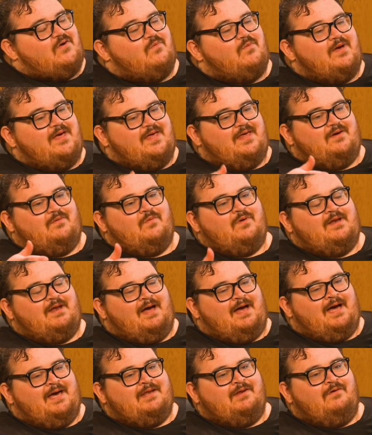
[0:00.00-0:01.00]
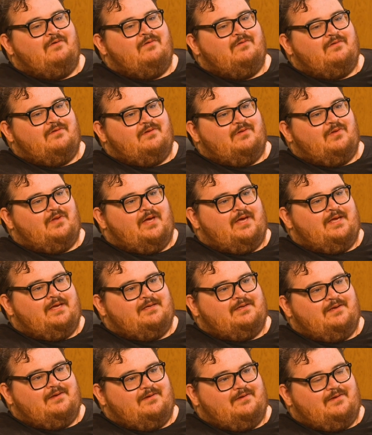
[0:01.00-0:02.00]
What I don't
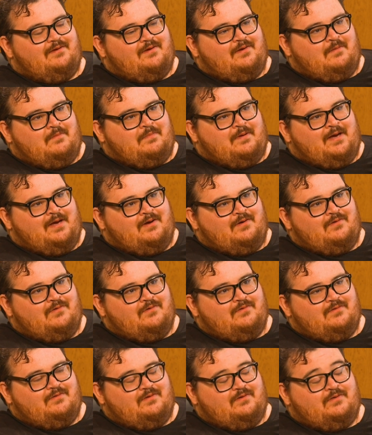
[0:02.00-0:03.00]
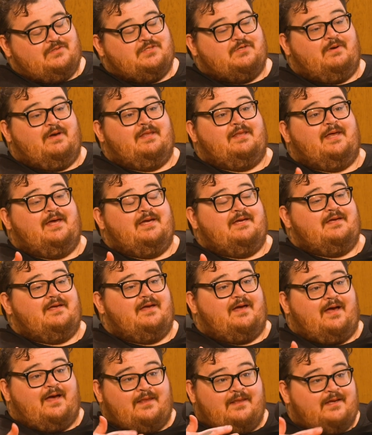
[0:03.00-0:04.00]
like about I
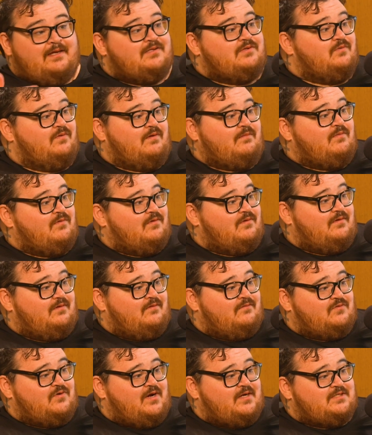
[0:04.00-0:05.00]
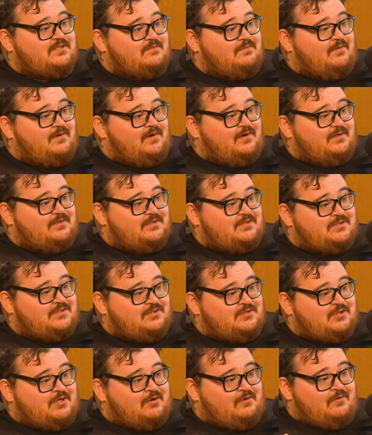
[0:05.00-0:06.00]
like the reboot of Jurassic Park just
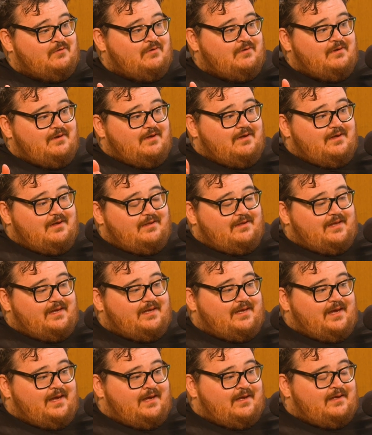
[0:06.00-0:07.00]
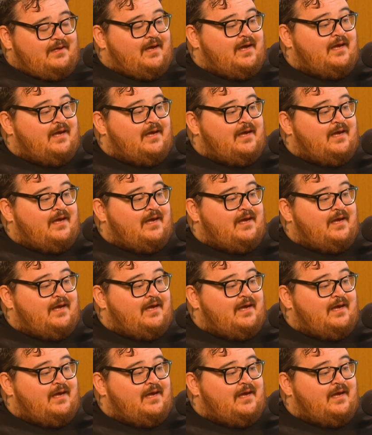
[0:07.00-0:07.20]
in general. Like I